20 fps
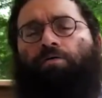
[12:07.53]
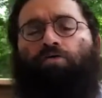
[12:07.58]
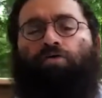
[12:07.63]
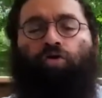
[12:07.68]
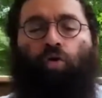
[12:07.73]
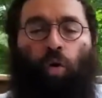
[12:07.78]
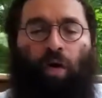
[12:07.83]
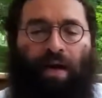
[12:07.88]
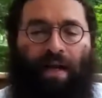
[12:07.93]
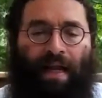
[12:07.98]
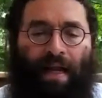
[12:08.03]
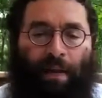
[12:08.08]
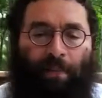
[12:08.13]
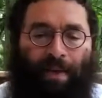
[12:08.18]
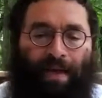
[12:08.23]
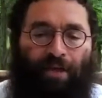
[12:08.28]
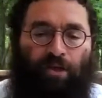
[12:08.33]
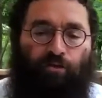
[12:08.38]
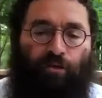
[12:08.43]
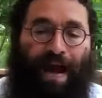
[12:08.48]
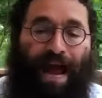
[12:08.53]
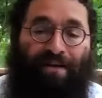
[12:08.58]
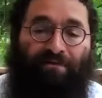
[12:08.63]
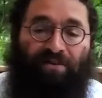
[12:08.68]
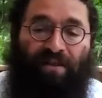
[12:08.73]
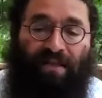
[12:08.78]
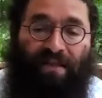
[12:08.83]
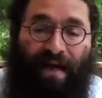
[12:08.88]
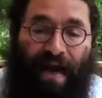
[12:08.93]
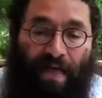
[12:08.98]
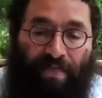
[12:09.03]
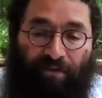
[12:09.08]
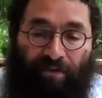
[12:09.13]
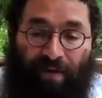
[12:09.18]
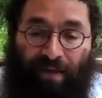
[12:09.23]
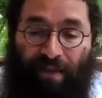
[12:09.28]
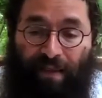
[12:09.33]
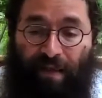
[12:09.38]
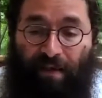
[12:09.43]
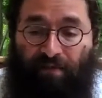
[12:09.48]
join him and travel together
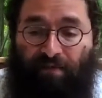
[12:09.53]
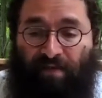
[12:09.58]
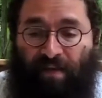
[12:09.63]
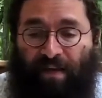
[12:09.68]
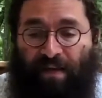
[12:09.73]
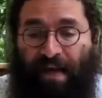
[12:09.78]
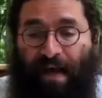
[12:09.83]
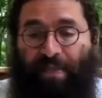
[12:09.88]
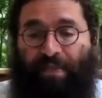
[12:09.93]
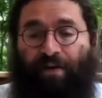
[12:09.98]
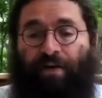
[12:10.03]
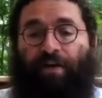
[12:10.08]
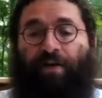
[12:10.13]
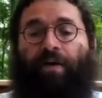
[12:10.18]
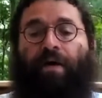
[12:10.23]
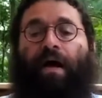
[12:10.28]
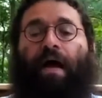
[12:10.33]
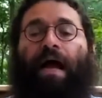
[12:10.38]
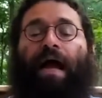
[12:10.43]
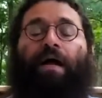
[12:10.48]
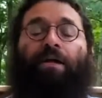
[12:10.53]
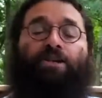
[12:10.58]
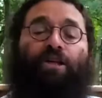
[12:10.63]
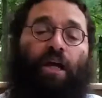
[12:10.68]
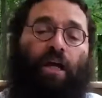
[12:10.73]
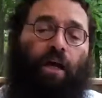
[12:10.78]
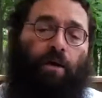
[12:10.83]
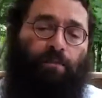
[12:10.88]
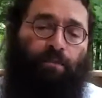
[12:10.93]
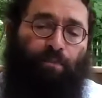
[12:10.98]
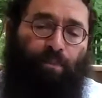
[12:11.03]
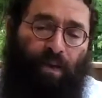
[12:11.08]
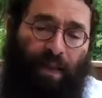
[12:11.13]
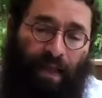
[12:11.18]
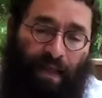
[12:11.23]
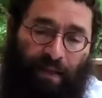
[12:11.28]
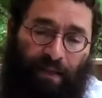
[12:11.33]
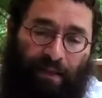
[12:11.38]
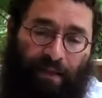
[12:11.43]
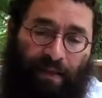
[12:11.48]
and live together, and Jacob
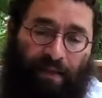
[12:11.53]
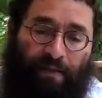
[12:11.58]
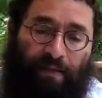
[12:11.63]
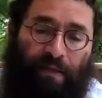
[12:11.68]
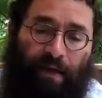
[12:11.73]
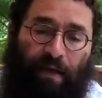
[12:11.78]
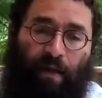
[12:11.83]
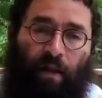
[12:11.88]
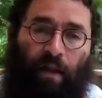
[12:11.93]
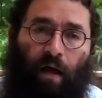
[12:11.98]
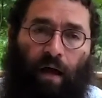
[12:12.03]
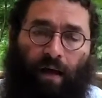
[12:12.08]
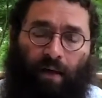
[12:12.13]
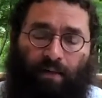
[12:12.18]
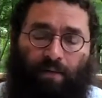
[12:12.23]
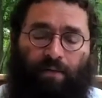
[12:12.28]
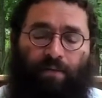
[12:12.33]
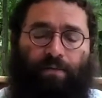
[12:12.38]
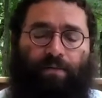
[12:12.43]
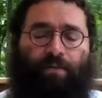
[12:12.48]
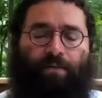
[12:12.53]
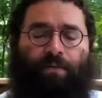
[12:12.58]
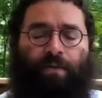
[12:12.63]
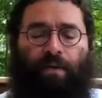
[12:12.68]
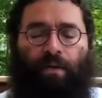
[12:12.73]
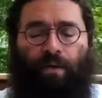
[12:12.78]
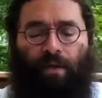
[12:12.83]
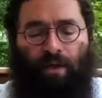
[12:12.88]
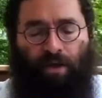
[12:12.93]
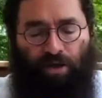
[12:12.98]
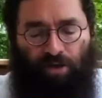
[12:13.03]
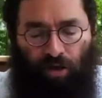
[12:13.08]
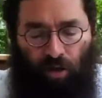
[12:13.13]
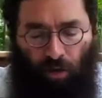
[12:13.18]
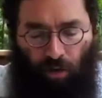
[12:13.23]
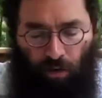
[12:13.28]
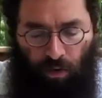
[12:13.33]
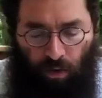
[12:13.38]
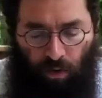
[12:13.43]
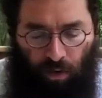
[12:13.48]
politely declines.
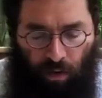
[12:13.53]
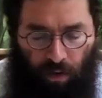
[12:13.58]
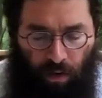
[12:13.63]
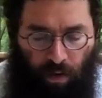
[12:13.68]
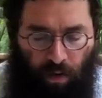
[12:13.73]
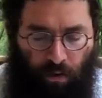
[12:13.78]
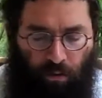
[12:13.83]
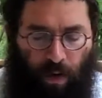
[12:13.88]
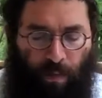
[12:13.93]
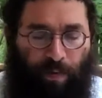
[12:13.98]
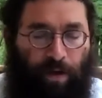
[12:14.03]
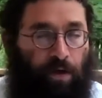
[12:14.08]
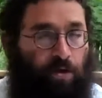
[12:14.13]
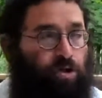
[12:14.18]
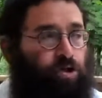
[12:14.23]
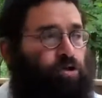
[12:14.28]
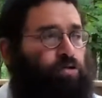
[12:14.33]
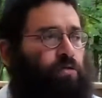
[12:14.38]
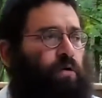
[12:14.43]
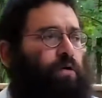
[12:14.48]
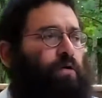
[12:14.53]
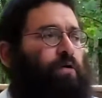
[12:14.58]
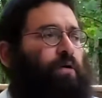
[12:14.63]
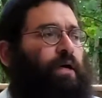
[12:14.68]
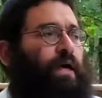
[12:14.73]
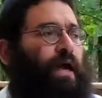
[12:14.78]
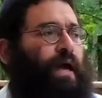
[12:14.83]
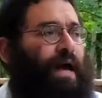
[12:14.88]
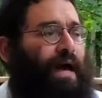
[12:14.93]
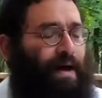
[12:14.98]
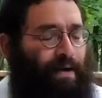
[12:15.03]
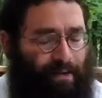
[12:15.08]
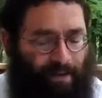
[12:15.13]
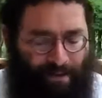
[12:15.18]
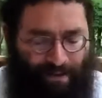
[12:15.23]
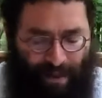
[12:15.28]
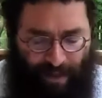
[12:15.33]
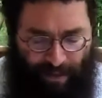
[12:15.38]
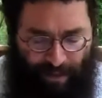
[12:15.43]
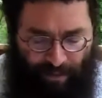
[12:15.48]
So Rabbi Yehoshua Rokeach, the
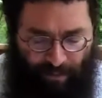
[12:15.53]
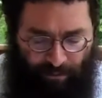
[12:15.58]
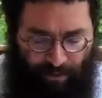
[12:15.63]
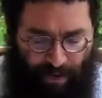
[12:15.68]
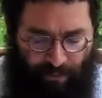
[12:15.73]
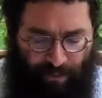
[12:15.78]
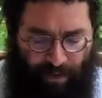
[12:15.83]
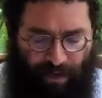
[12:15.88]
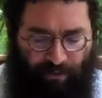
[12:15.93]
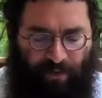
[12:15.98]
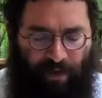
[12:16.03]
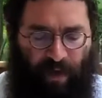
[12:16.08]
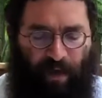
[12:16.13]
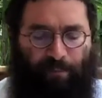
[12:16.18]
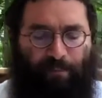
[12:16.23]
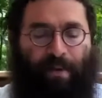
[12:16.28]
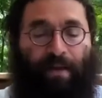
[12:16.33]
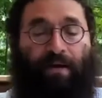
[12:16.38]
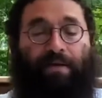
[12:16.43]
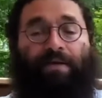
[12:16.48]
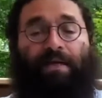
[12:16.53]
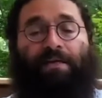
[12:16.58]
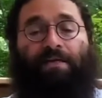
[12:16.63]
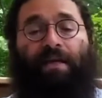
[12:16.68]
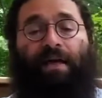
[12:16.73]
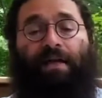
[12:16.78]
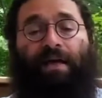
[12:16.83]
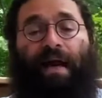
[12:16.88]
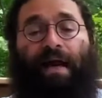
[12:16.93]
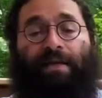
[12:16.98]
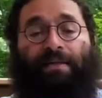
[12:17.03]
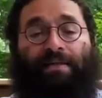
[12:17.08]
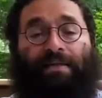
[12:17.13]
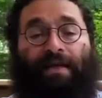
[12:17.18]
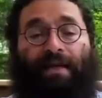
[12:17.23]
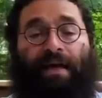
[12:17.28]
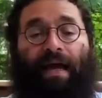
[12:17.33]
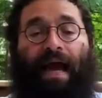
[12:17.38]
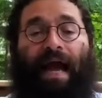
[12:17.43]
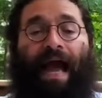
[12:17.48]
second Rebbe of the Belz Hasidic
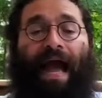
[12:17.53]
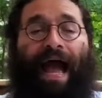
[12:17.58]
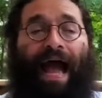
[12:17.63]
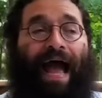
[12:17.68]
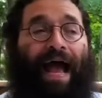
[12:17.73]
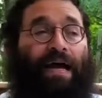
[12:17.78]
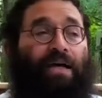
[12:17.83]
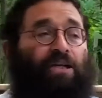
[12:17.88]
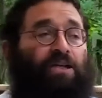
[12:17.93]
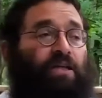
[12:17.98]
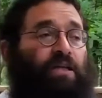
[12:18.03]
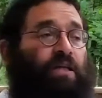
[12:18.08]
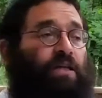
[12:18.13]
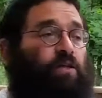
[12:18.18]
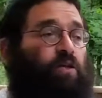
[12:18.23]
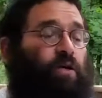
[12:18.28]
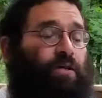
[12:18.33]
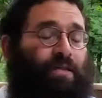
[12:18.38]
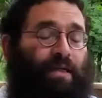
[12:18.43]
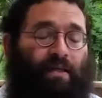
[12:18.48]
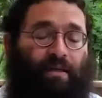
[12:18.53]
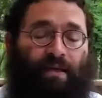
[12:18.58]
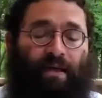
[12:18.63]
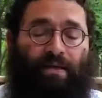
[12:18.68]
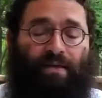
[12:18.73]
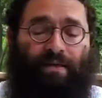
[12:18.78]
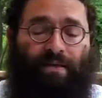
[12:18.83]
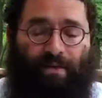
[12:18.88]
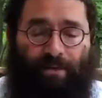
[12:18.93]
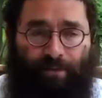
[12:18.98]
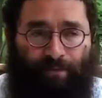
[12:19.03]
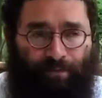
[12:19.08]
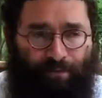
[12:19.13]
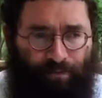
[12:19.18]
dynasty, actually looks at this